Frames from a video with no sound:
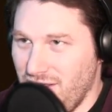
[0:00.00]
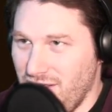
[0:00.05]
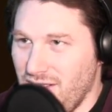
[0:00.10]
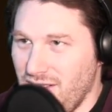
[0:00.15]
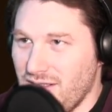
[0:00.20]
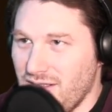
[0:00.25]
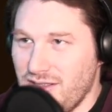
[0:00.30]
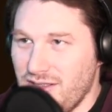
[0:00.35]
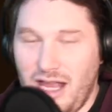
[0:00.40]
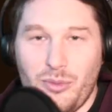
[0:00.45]

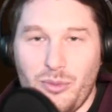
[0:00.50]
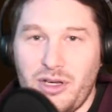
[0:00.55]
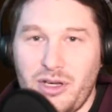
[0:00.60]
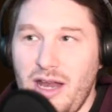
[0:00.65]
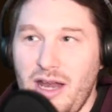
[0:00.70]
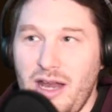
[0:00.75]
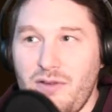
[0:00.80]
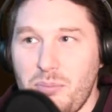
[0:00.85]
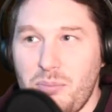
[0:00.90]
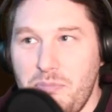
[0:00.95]
Because I would have
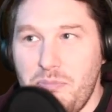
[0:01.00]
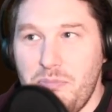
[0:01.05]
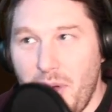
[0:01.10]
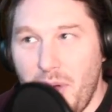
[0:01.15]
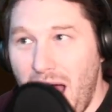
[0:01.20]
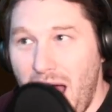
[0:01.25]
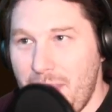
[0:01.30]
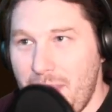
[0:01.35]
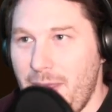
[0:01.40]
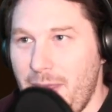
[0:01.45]
never
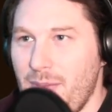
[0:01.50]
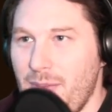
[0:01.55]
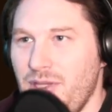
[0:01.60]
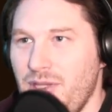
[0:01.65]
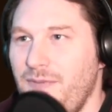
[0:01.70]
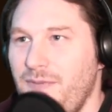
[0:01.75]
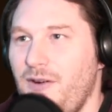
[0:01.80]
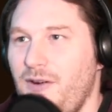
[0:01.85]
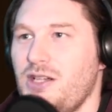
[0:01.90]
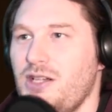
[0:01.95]
bought them in
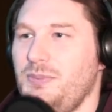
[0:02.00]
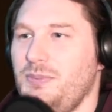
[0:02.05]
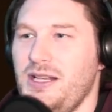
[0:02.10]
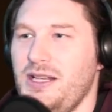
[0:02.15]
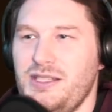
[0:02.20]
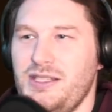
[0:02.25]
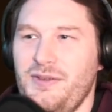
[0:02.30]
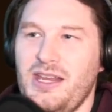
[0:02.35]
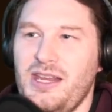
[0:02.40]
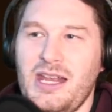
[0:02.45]
the first
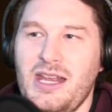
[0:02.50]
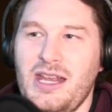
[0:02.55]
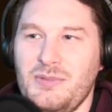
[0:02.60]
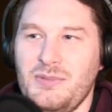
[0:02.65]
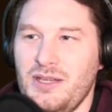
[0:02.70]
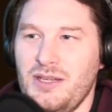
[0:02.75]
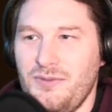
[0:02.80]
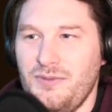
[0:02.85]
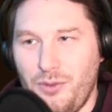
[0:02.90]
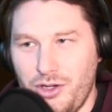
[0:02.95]
place if the game
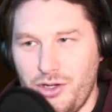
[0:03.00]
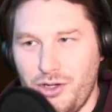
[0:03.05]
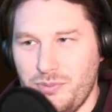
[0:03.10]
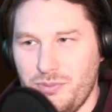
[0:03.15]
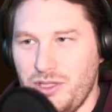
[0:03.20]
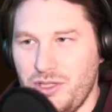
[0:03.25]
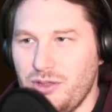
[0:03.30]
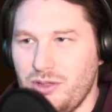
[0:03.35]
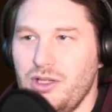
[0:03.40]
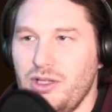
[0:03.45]
didn't force me
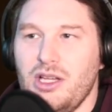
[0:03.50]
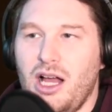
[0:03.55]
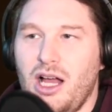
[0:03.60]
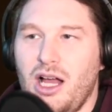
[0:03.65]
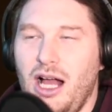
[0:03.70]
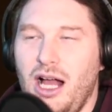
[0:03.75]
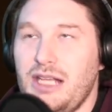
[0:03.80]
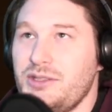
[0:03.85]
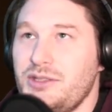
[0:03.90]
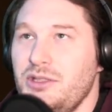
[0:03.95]
to.
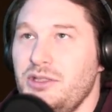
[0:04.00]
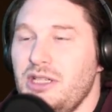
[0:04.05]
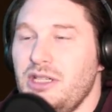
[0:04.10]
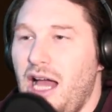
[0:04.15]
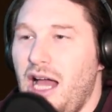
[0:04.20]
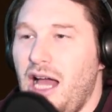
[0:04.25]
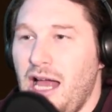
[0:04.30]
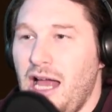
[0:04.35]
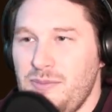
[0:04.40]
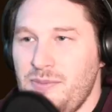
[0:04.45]
Also,
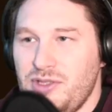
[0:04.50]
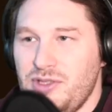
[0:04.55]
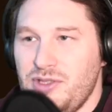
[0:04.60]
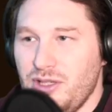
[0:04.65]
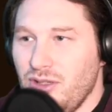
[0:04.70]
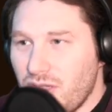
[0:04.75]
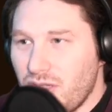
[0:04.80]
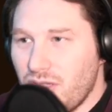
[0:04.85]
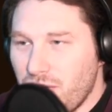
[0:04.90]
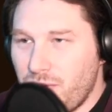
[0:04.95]
I'm
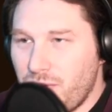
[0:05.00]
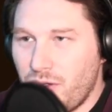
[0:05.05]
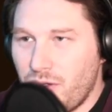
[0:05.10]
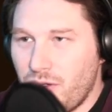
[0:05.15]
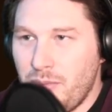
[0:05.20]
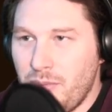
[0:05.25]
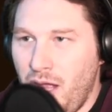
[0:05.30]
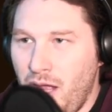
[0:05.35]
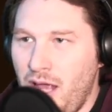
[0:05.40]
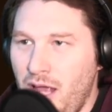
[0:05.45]
still looking for a
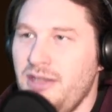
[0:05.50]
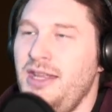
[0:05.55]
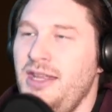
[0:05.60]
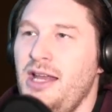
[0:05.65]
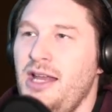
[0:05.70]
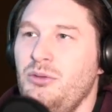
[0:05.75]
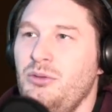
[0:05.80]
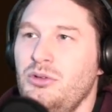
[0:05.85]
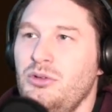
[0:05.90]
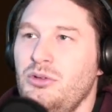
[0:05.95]
mod
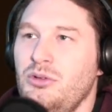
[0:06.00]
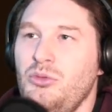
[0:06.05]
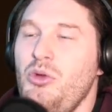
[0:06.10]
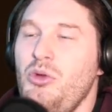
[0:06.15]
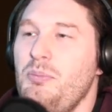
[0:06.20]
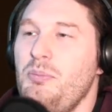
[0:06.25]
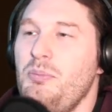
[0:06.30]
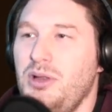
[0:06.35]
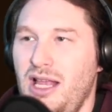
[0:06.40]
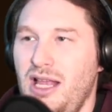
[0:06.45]
that will
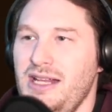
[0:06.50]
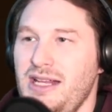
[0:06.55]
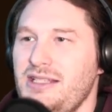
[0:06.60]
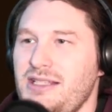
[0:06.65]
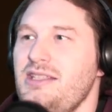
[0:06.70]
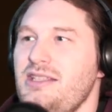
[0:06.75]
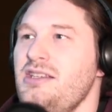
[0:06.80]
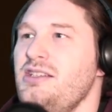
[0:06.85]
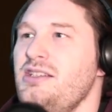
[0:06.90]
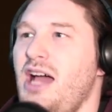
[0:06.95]
replace
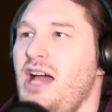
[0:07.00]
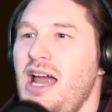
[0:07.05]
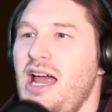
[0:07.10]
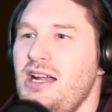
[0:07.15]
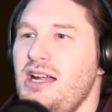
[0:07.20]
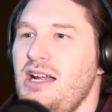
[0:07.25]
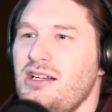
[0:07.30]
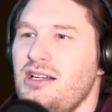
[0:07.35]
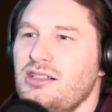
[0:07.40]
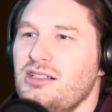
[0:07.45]
the
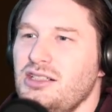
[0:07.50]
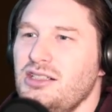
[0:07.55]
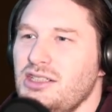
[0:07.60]
entire